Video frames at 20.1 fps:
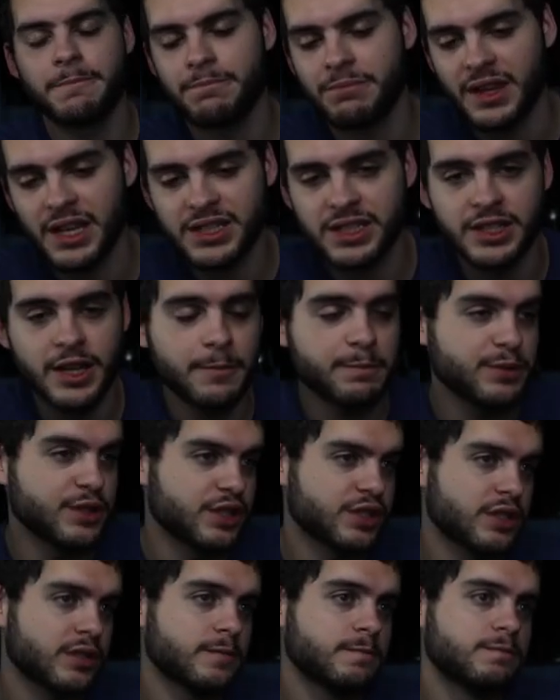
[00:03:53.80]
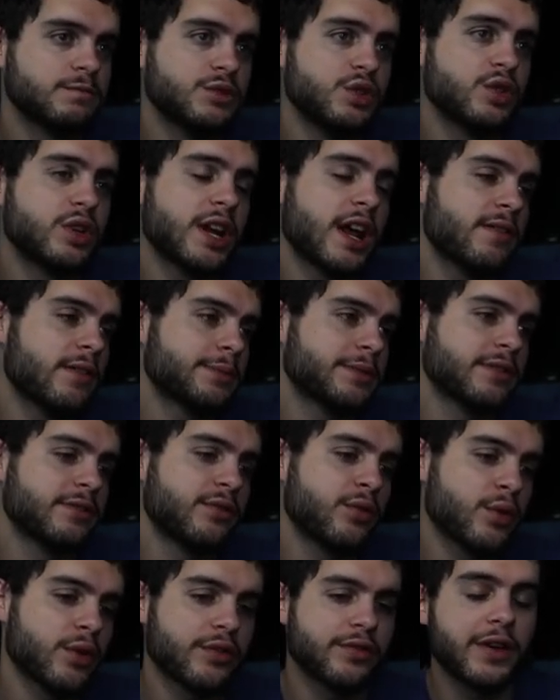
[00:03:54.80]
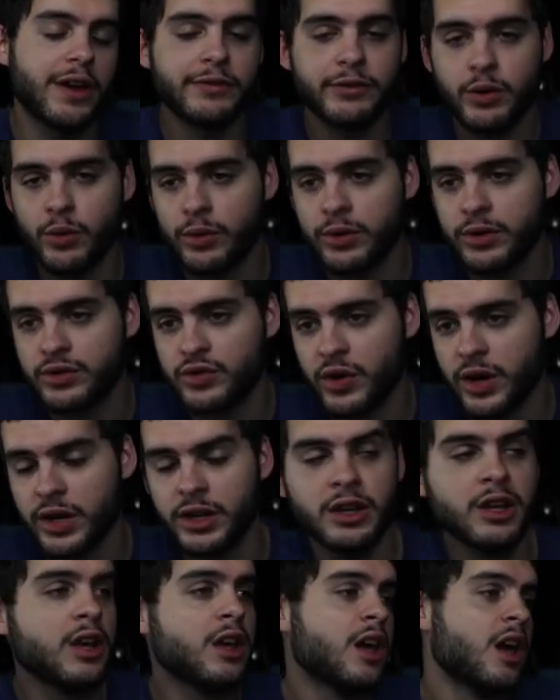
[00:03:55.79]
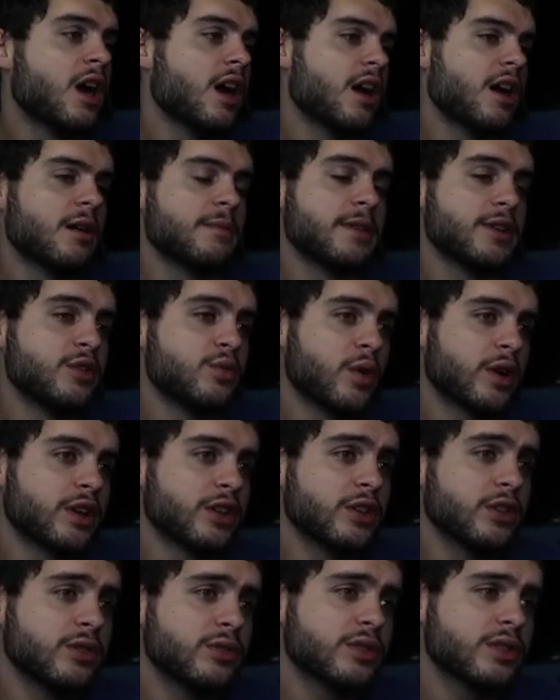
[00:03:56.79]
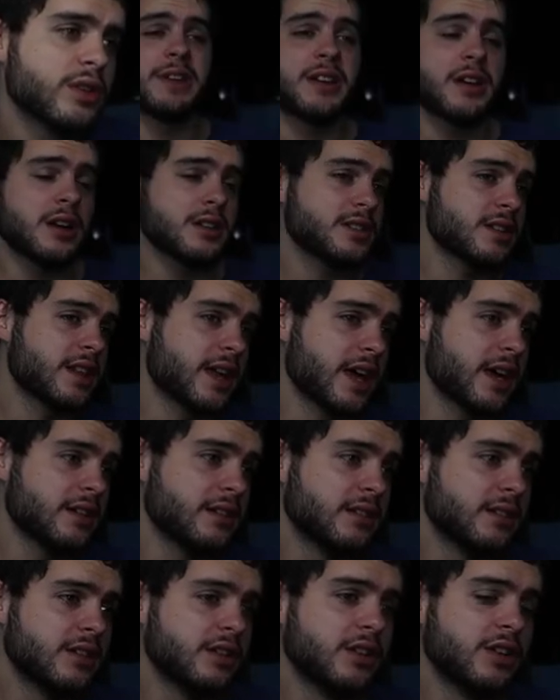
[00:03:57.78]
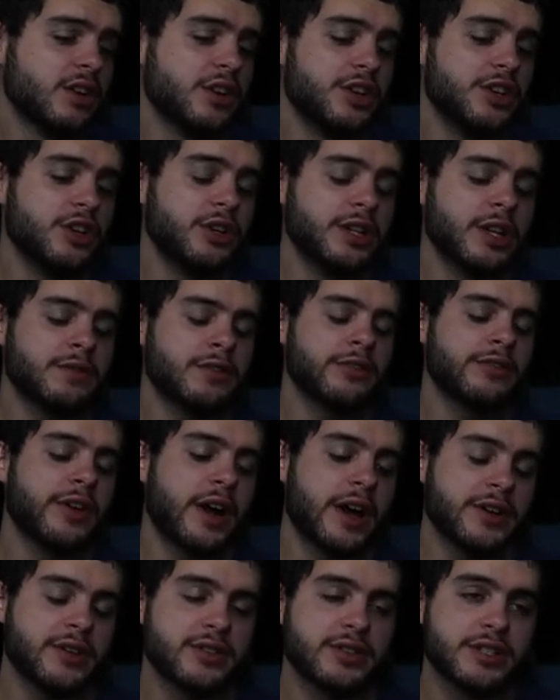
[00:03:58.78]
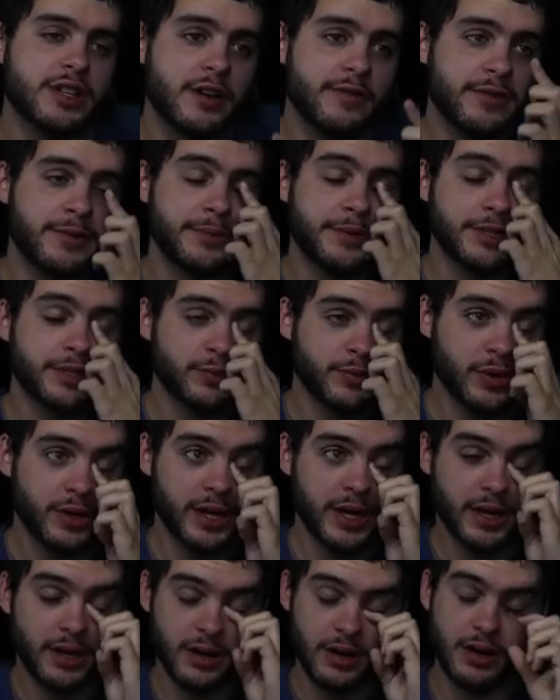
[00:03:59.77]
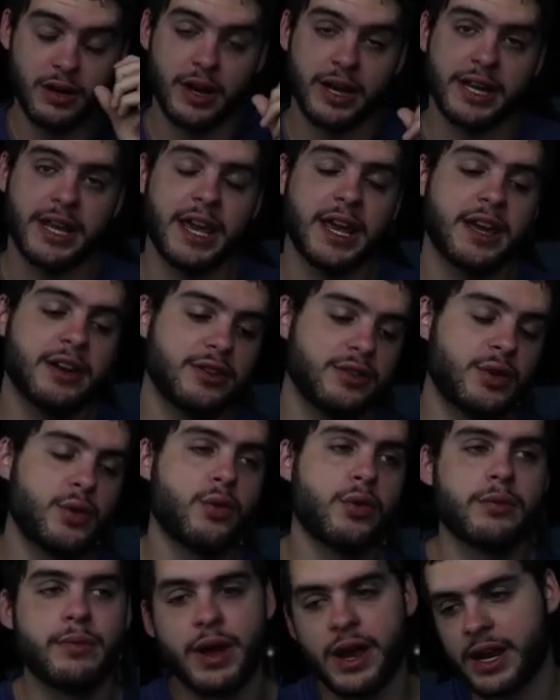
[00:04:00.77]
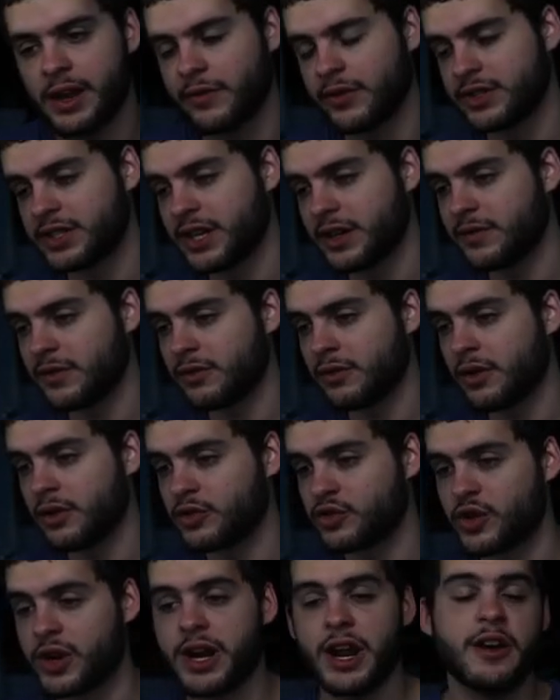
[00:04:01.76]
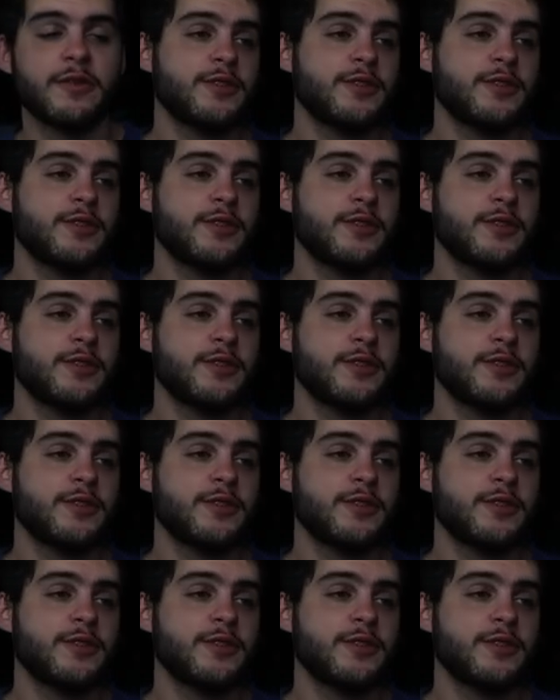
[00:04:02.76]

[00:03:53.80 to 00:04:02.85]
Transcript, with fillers: He's a depth position. You can have up to four to five corners, right, um, that you want to use. Because of that, you'll never find yourself in a position where like, oh, I can't get a new cornerback. I have Xavier Rhodes right now.